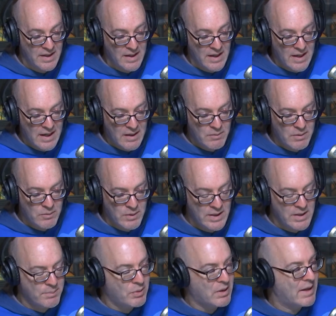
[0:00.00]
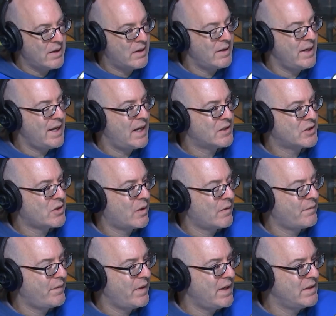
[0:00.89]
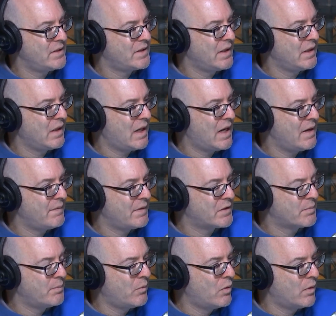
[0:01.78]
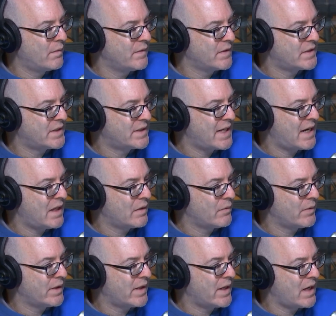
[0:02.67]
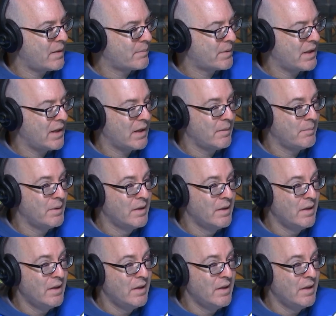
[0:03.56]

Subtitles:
And when you play on NASCAR Fantasy Live, it's more of a salary cap game.